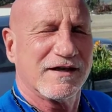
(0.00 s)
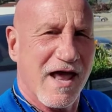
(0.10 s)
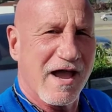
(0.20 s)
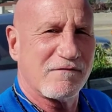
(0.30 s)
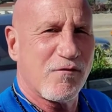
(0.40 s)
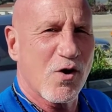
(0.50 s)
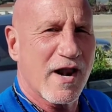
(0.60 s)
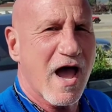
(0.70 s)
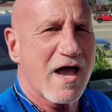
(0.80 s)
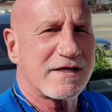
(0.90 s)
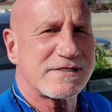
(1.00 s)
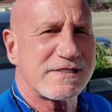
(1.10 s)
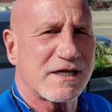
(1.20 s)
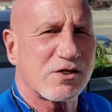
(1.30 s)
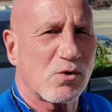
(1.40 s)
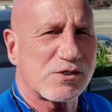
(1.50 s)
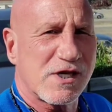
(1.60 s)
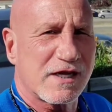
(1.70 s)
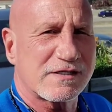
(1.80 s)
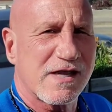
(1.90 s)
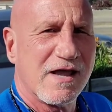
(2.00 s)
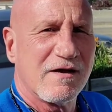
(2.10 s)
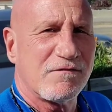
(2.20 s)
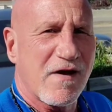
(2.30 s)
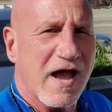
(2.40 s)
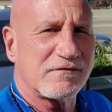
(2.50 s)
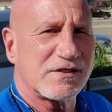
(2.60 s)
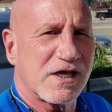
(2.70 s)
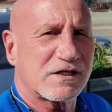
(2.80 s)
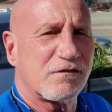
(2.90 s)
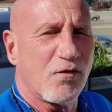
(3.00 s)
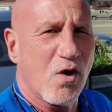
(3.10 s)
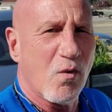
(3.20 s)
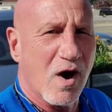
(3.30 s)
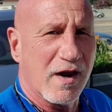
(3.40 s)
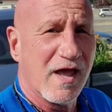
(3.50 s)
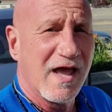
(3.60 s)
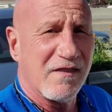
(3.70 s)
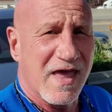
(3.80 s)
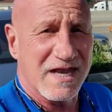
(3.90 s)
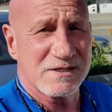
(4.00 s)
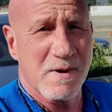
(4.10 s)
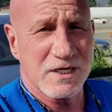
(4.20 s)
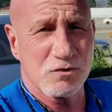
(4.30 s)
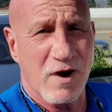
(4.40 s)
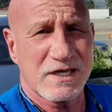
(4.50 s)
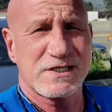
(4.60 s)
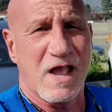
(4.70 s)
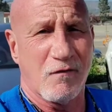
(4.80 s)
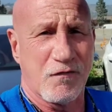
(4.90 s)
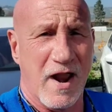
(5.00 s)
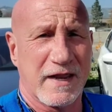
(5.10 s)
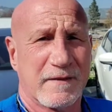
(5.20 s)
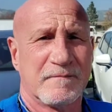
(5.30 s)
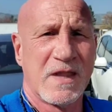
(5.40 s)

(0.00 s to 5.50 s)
949-606-5641. That is my direct cell, Frank.